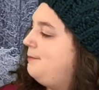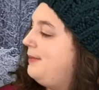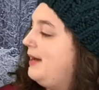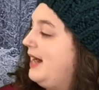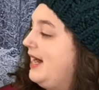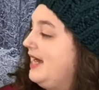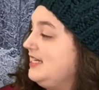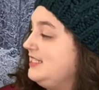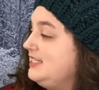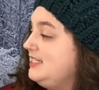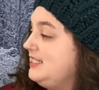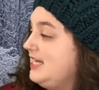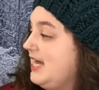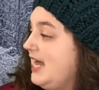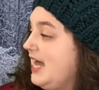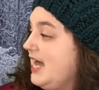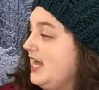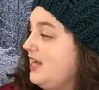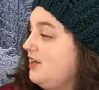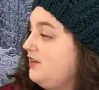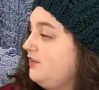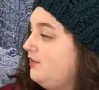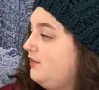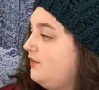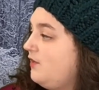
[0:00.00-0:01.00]
By
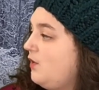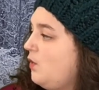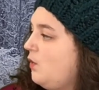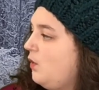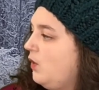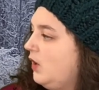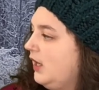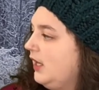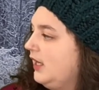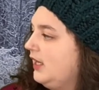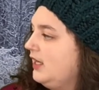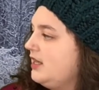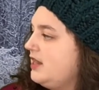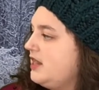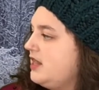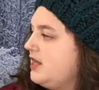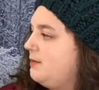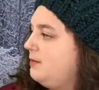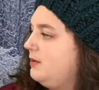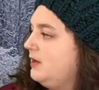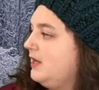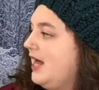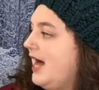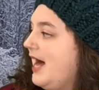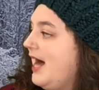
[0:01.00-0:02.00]
day 4,
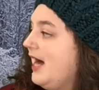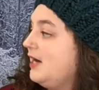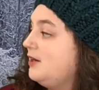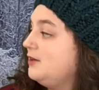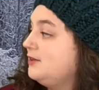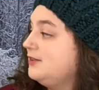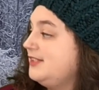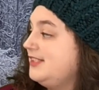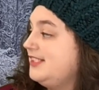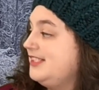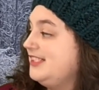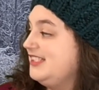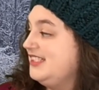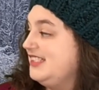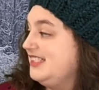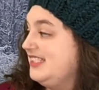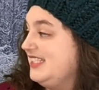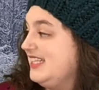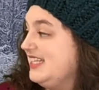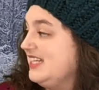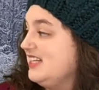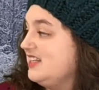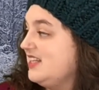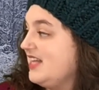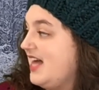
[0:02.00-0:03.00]
the plows
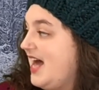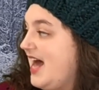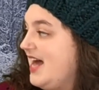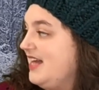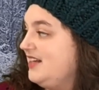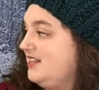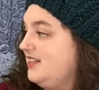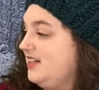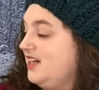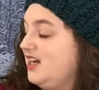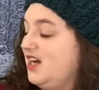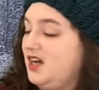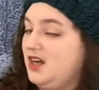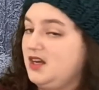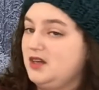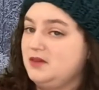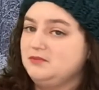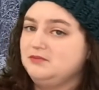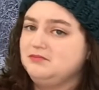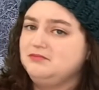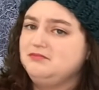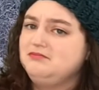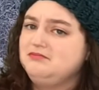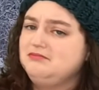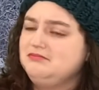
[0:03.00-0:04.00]
still hadn't
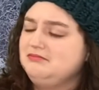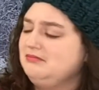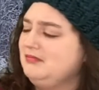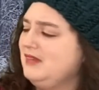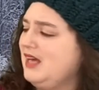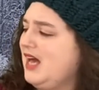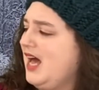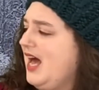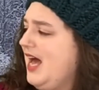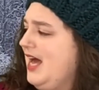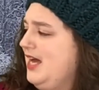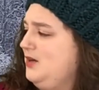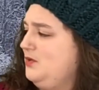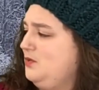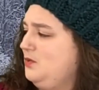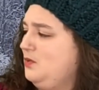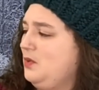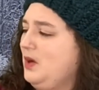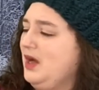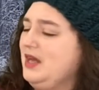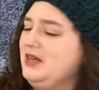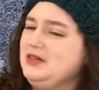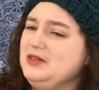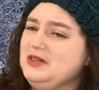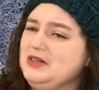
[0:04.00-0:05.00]
come. I'd
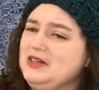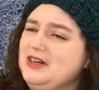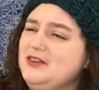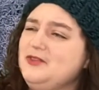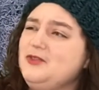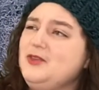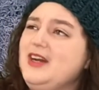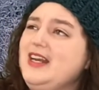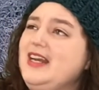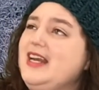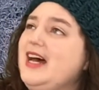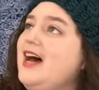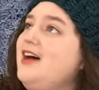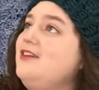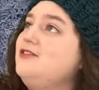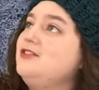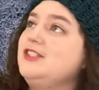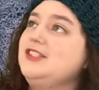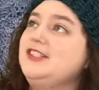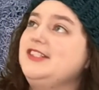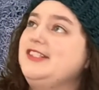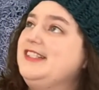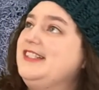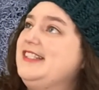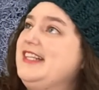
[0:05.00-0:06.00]
wonder if we'd
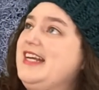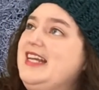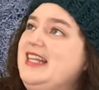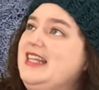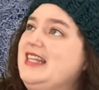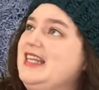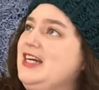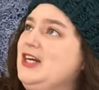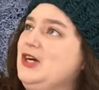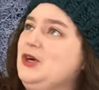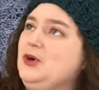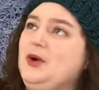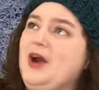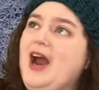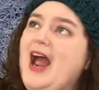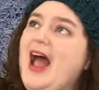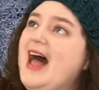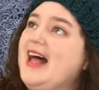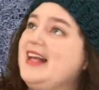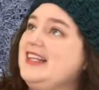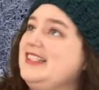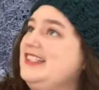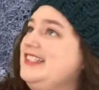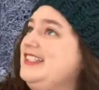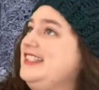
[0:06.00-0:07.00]
ever see the
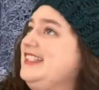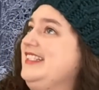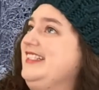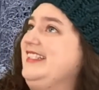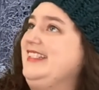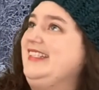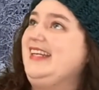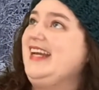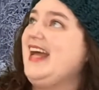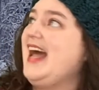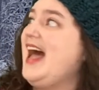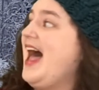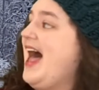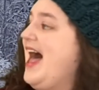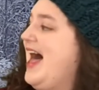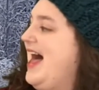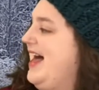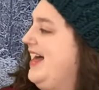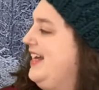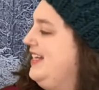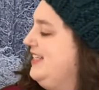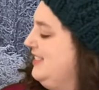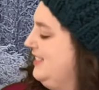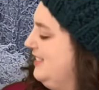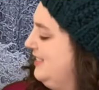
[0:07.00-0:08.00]
grass
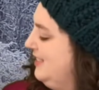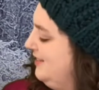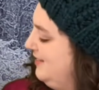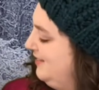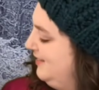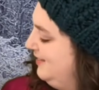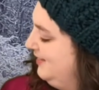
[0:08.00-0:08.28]
again.